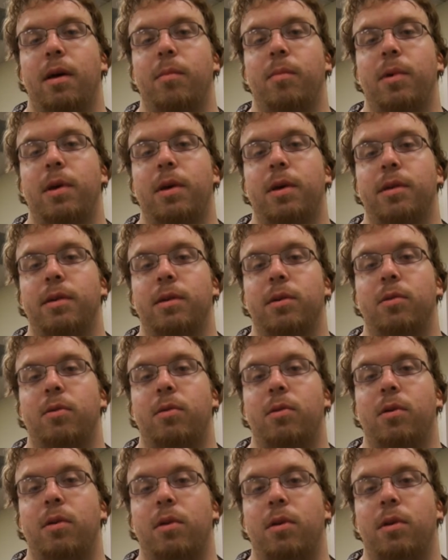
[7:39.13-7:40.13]
Because in
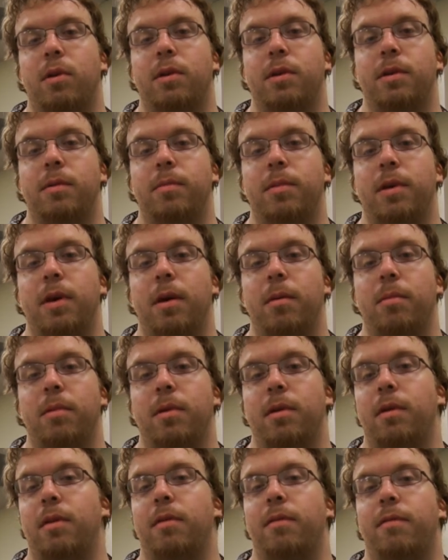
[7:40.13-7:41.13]
order to be able
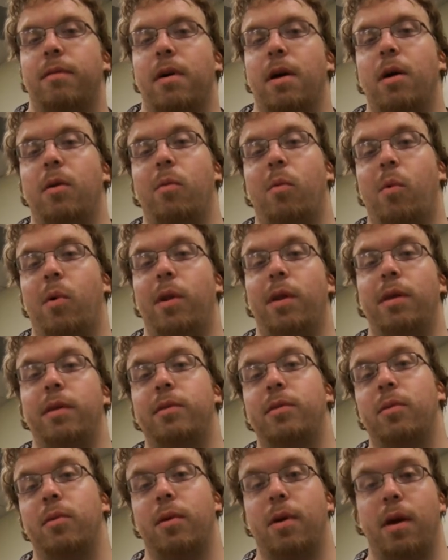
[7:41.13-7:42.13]
to define what
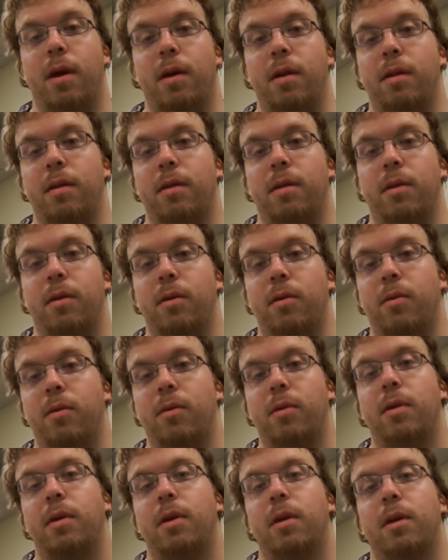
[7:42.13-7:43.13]
is okay to
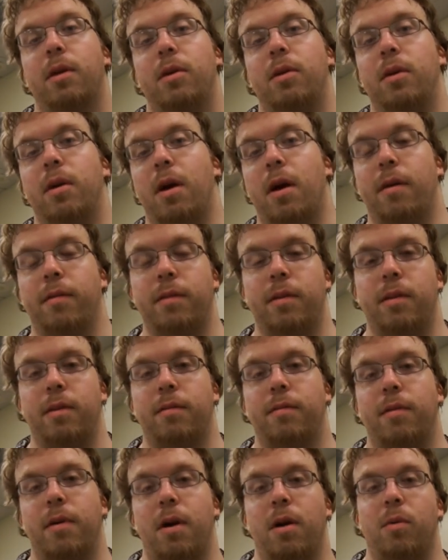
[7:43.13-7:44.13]
do, you have to
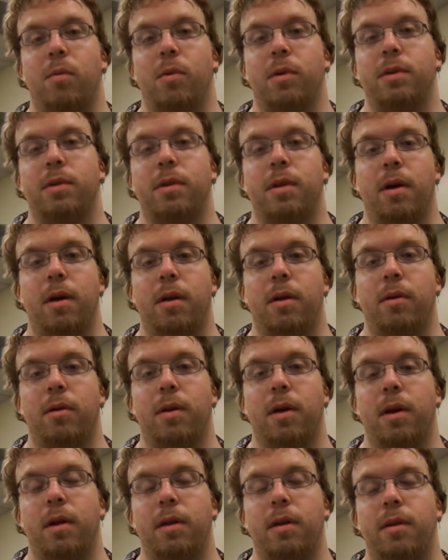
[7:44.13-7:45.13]
define what's not
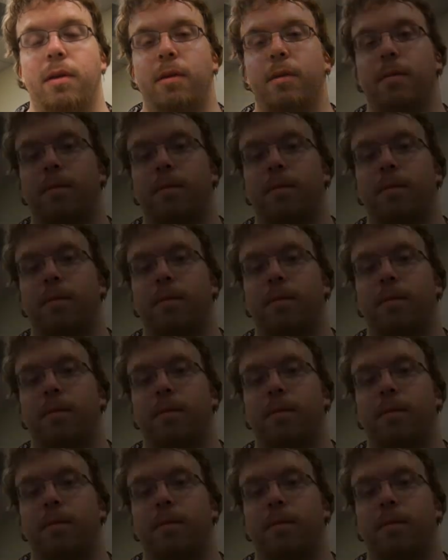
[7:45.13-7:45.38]
okay to do.